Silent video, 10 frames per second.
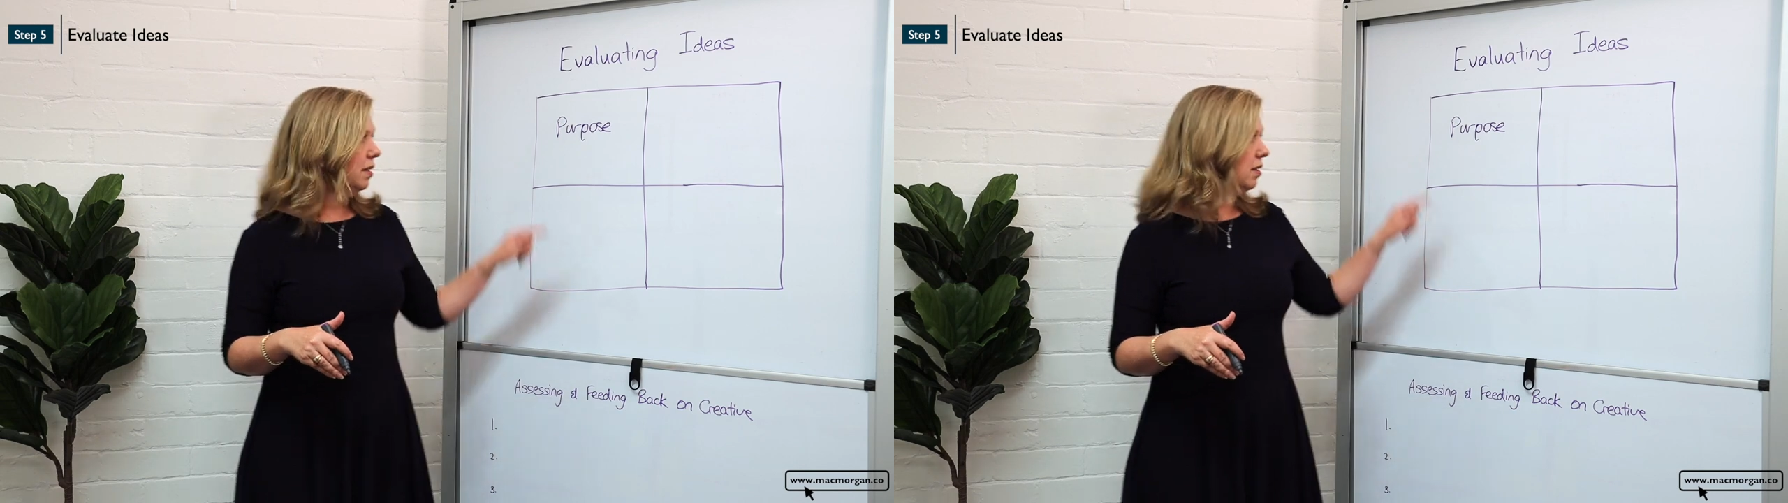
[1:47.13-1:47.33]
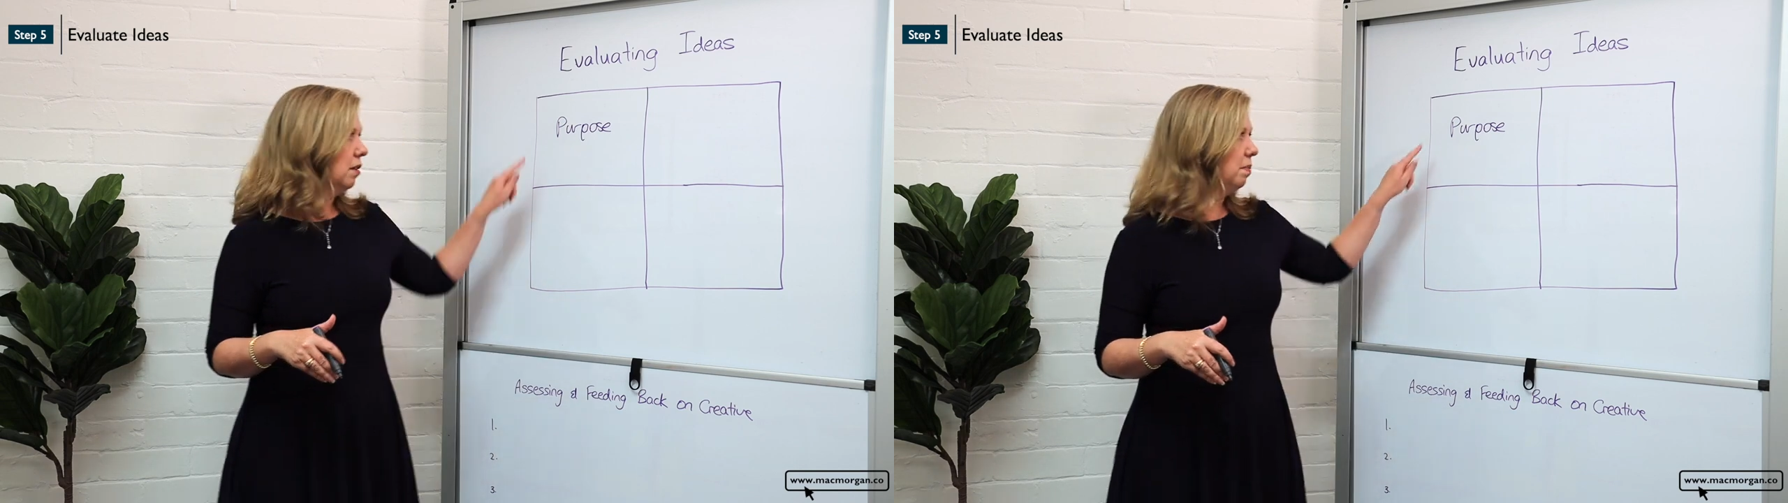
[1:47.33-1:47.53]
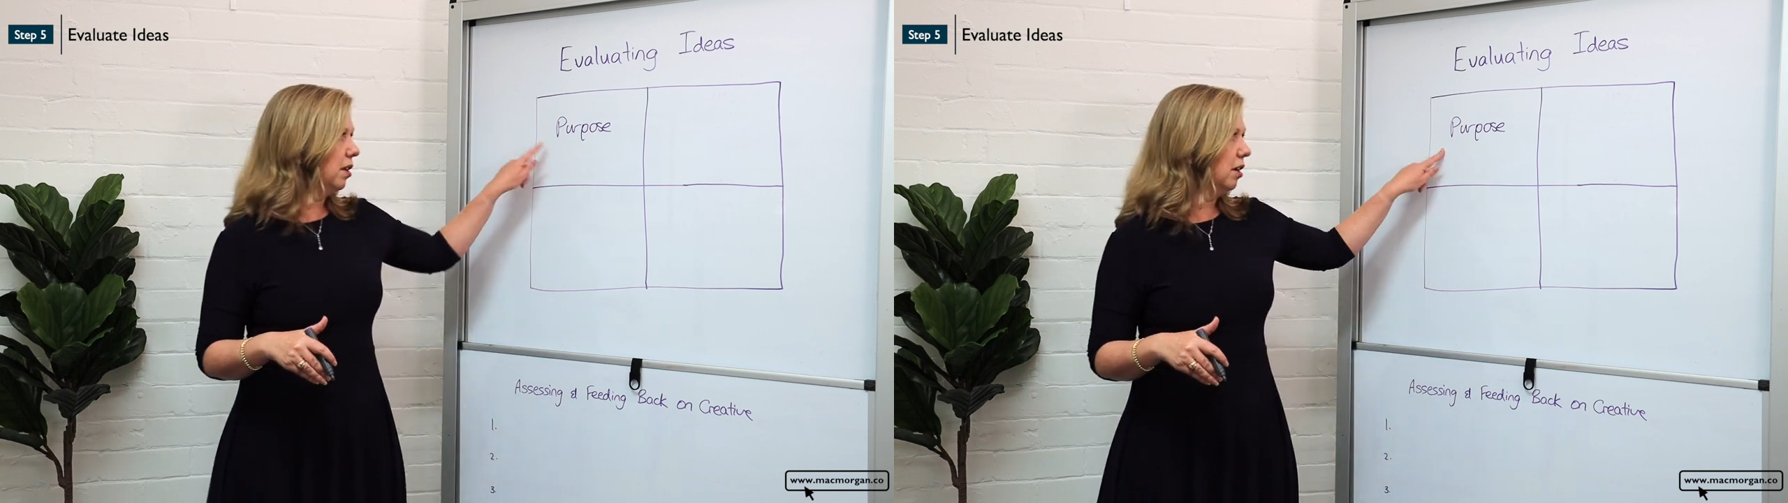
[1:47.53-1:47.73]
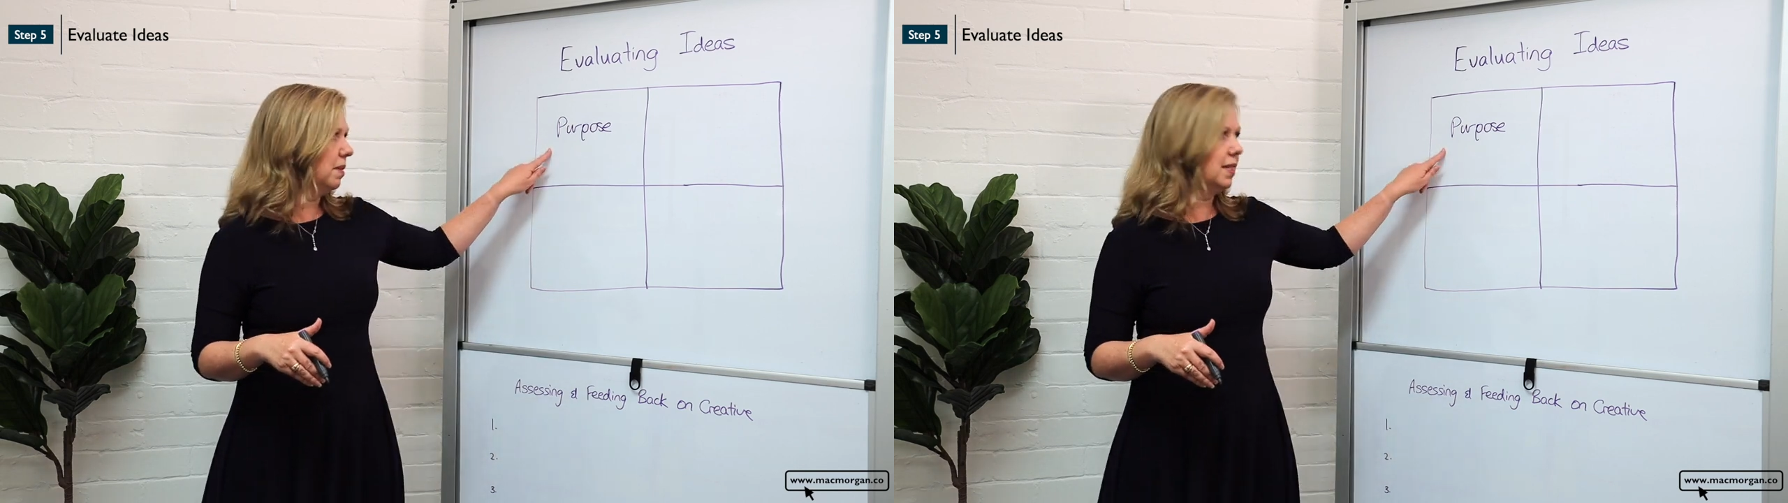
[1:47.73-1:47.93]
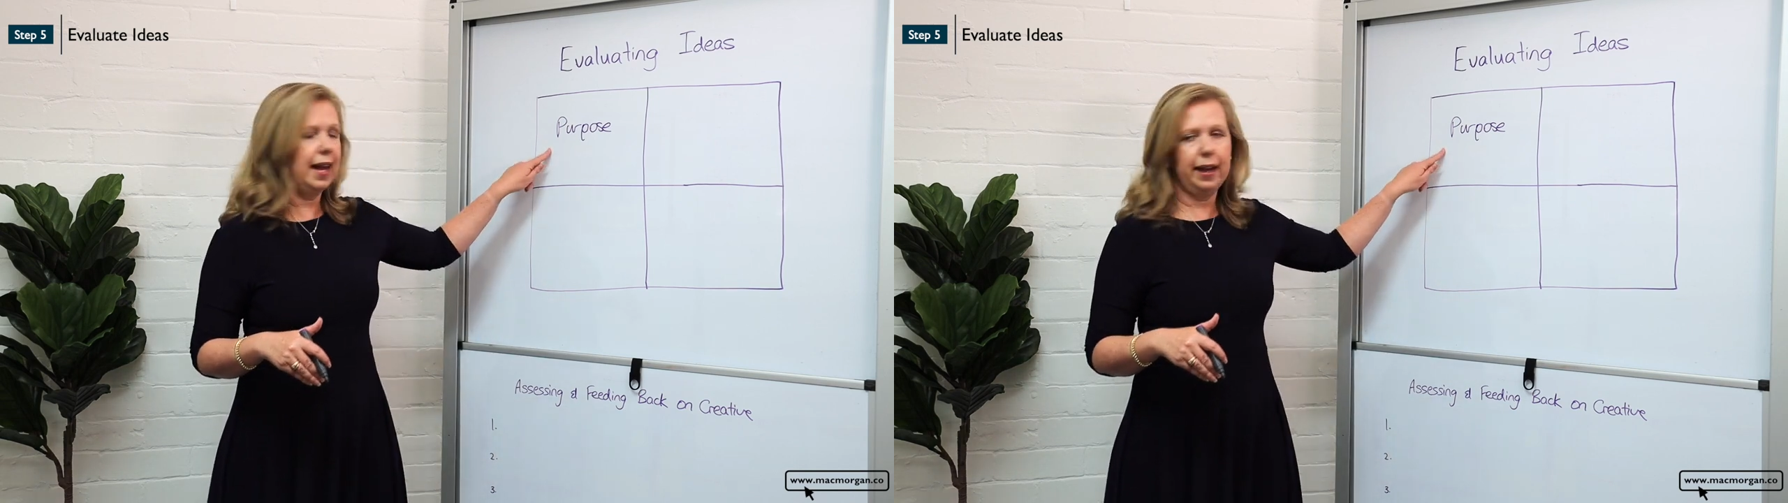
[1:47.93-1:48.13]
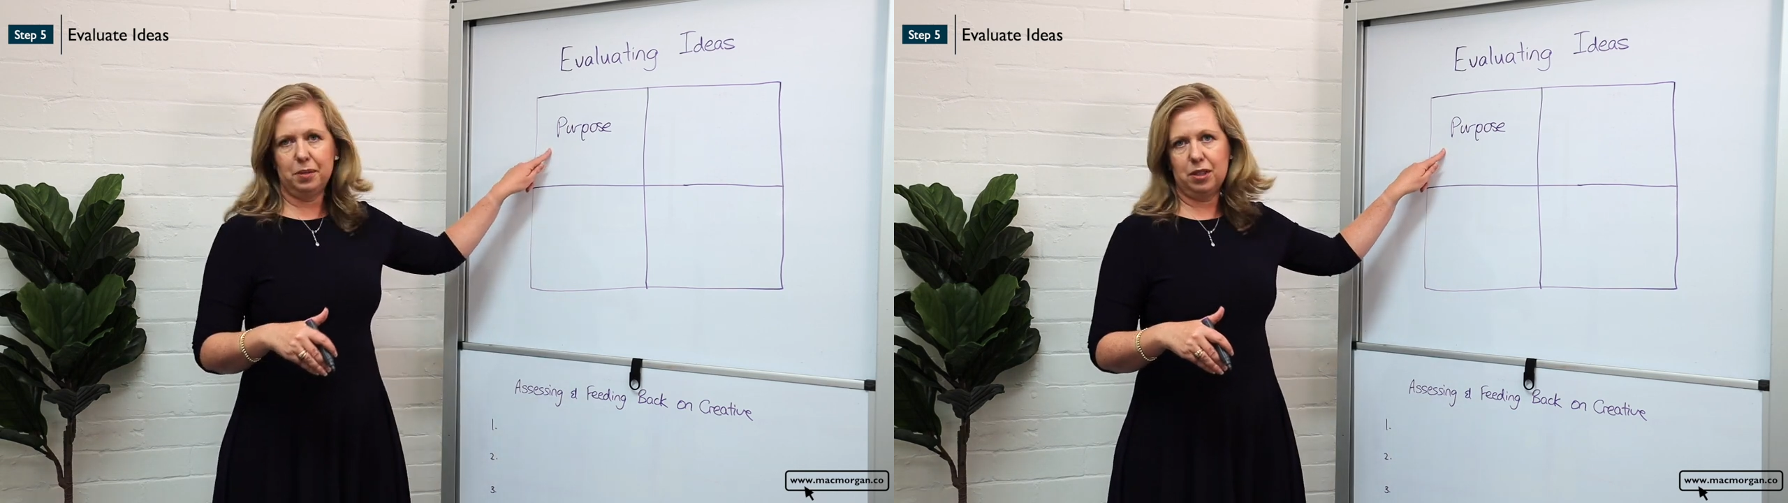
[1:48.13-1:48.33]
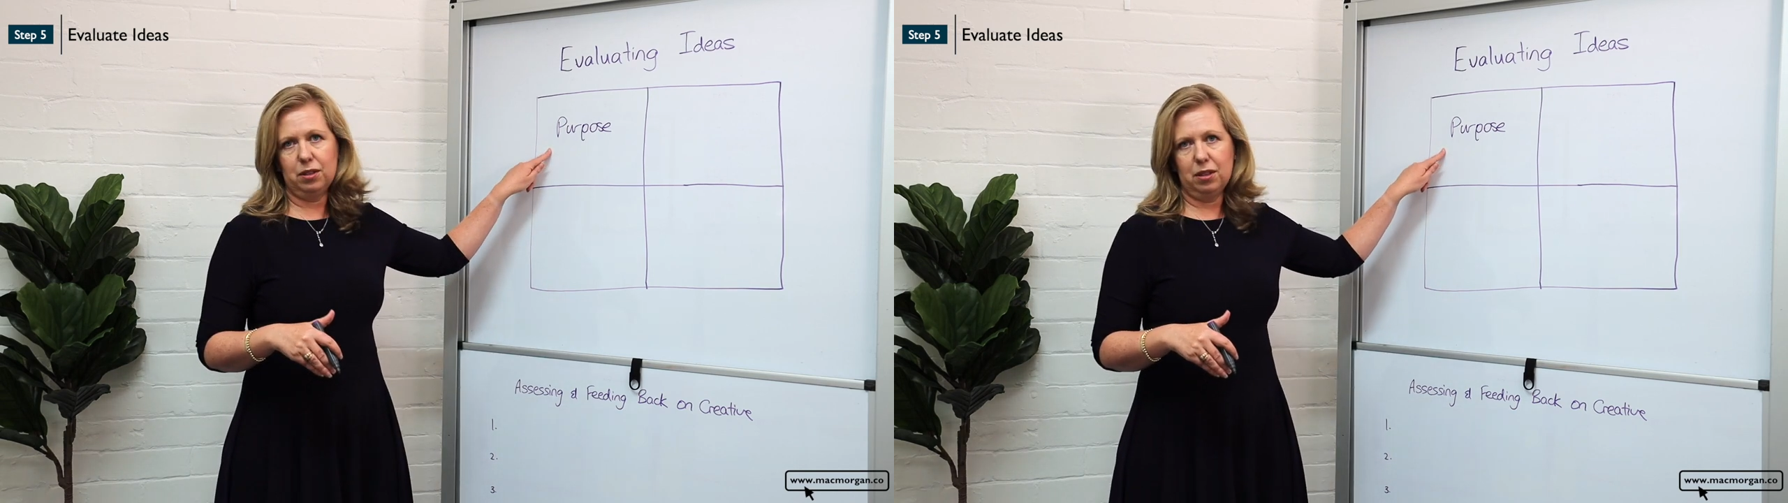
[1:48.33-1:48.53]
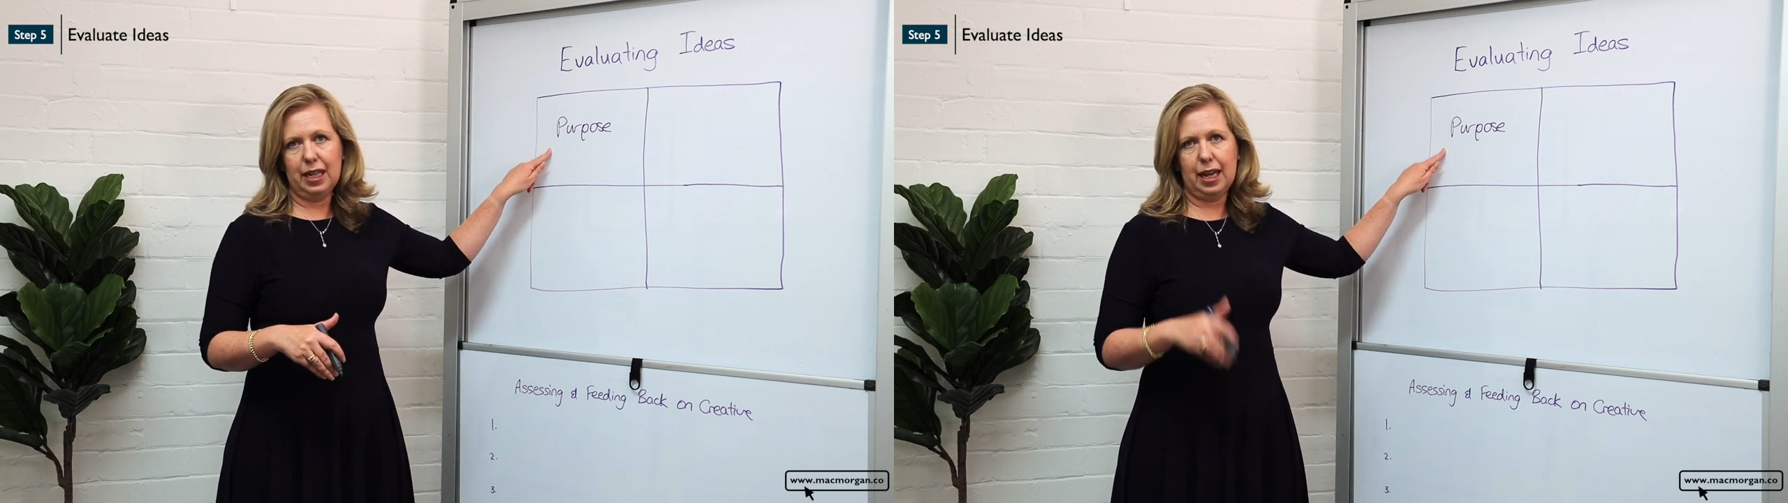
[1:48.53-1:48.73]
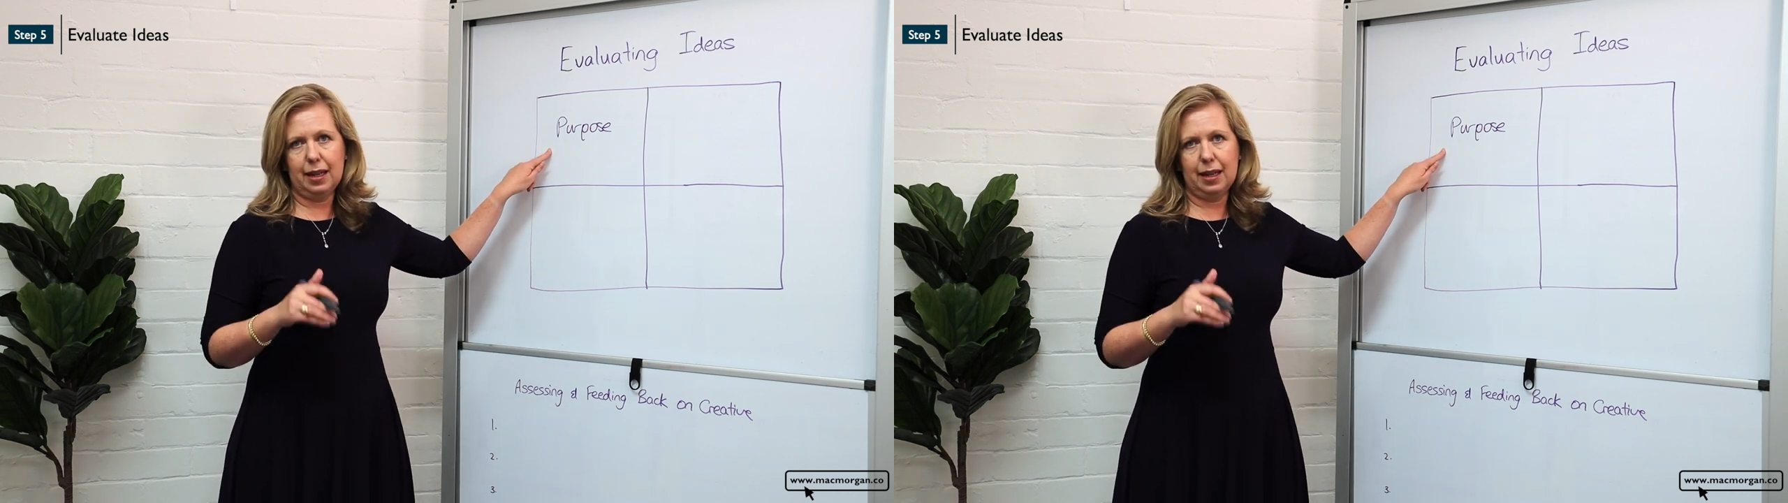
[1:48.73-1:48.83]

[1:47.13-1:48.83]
So purpose absolutely